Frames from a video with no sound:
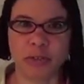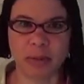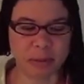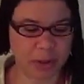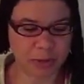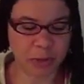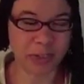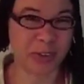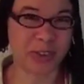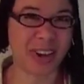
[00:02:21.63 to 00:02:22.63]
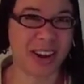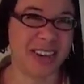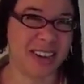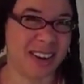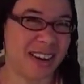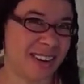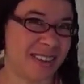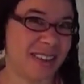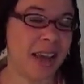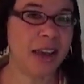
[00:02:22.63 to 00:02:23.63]
Sometimes I feel those little tiny
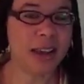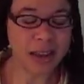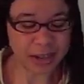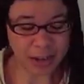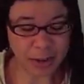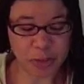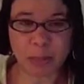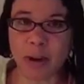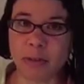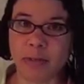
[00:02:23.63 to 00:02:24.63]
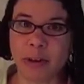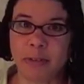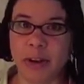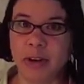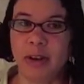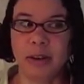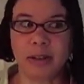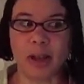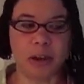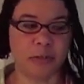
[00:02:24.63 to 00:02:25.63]
knots, and I cut them off if I find
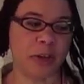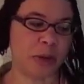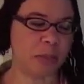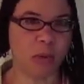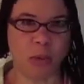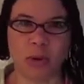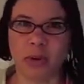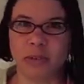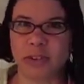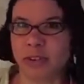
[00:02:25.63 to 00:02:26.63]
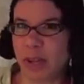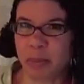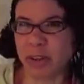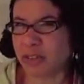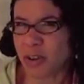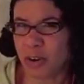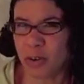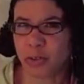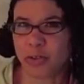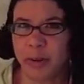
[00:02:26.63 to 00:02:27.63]
a lot of them, or just like big
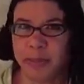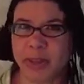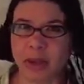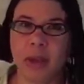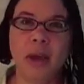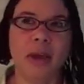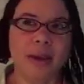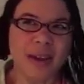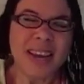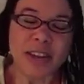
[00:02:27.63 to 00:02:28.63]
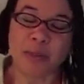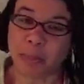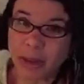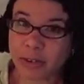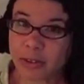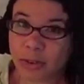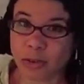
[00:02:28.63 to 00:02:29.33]
snarls or something. It's best to